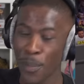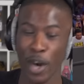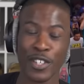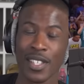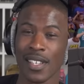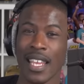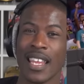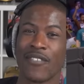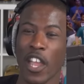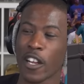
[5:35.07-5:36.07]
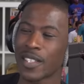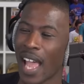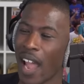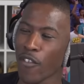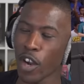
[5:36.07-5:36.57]
Personally, if there is
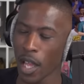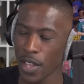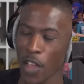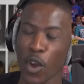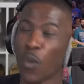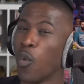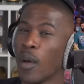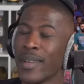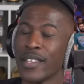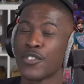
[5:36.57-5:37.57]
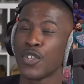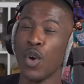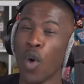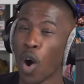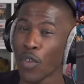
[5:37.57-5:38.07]
ever another woman to
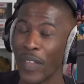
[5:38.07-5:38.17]
hold